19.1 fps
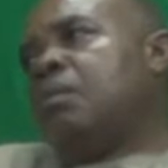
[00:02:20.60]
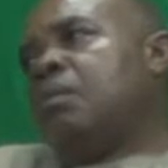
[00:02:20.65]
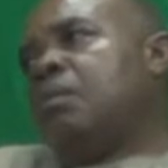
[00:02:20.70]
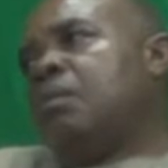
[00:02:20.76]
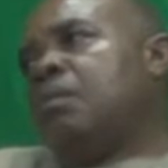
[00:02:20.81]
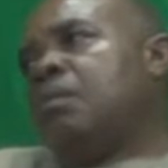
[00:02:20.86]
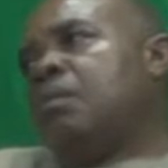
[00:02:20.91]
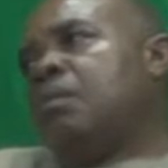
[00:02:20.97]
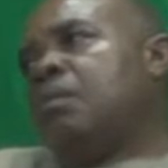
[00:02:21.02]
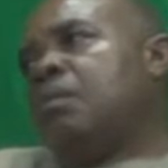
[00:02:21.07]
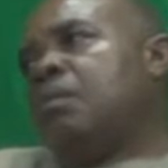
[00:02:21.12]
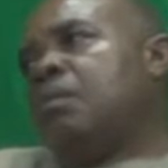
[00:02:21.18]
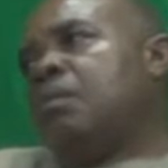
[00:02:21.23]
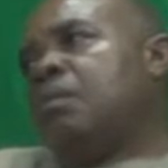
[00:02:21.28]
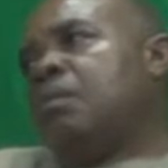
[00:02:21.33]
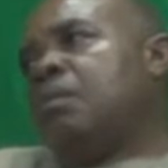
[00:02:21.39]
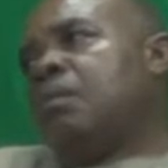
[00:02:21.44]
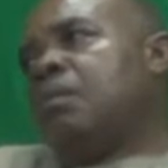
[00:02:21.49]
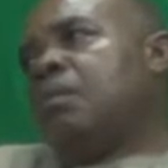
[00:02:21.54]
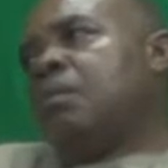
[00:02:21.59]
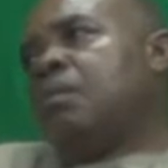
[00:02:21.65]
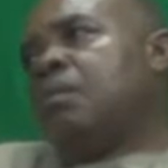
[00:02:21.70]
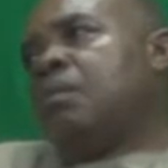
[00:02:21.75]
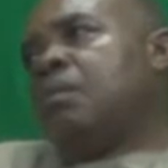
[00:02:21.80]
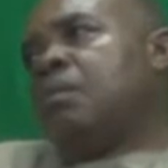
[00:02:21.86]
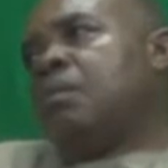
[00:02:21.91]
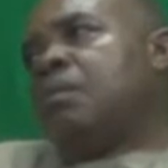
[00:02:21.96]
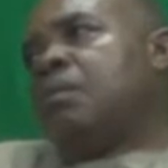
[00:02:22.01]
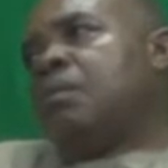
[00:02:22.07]

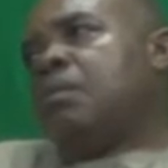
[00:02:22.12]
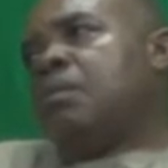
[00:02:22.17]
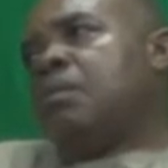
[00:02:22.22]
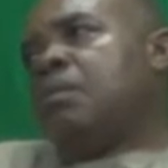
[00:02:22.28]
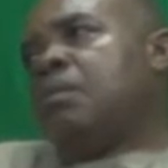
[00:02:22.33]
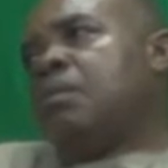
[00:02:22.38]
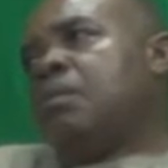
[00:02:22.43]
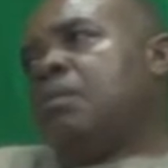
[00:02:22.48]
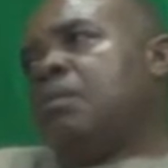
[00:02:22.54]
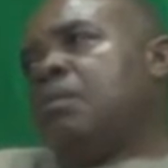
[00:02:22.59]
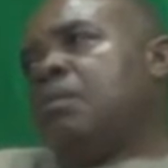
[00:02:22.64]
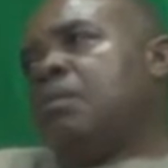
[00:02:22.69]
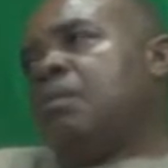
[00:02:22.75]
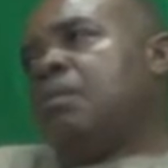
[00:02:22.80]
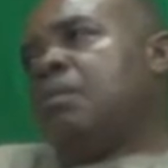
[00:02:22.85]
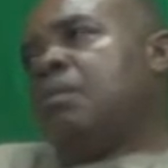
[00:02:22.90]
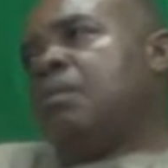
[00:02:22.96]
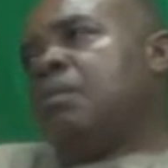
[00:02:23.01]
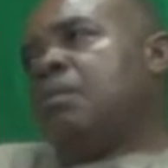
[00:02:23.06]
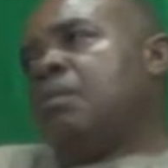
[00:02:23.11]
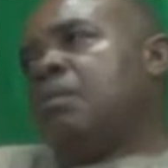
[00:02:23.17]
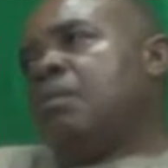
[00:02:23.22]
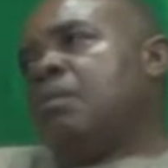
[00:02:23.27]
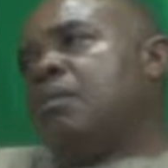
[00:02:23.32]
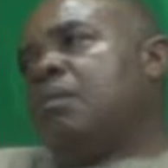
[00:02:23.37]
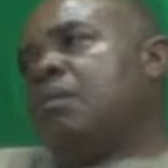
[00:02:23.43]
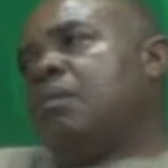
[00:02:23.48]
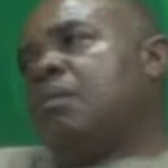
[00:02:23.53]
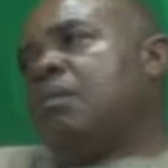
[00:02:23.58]

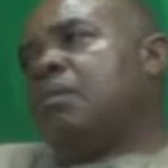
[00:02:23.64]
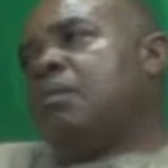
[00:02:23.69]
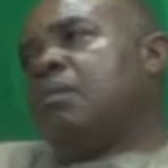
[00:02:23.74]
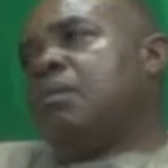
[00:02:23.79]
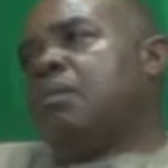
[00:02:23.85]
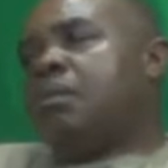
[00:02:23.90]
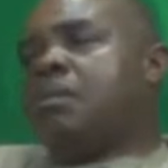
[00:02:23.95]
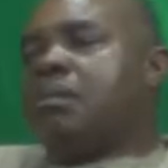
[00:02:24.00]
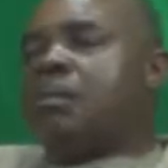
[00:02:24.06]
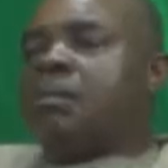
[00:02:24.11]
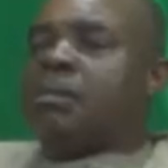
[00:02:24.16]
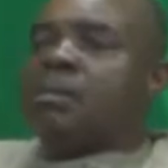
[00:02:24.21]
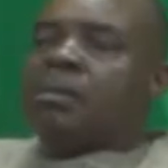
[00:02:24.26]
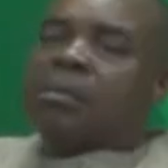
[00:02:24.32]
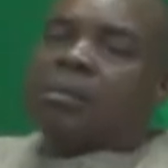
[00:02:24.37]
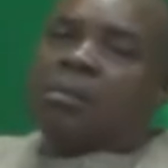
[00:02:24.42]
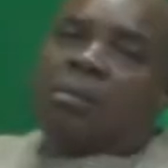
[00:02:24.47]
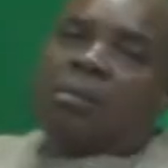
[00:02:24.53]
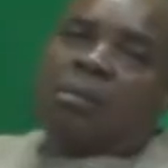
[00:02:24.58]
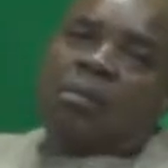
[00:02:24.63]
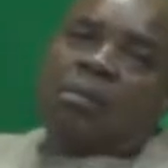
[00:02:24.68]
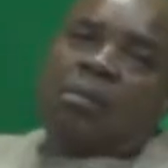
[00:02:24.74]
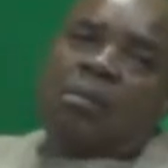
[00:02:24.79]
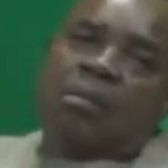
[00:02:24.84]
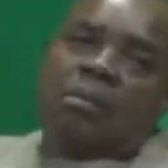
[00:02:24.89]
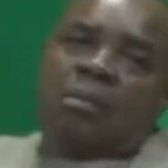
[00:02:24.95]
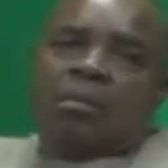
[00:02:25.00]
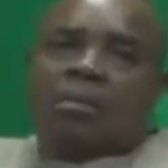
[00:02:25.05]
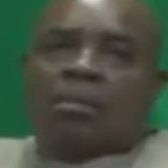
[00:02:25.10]

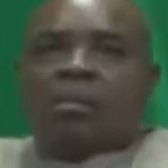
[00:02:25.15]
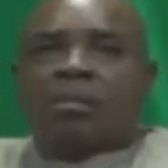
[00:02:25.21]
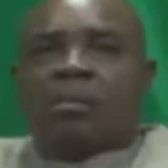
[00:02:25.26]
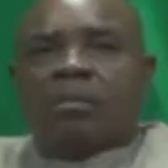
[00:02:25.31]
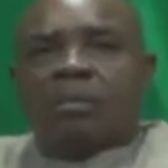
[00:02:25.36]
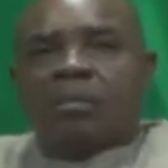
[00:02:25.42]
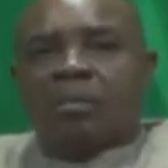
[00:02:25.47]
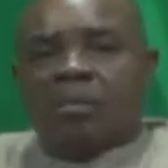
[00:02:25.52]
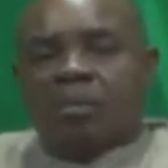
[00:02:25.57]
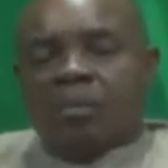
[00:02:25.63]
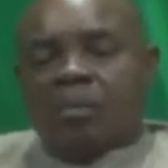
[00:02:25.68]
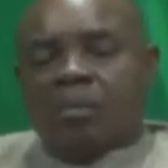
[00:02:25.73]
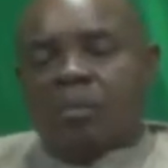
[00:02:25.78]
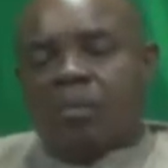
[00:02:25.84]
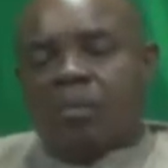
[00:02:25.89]
(not speaking)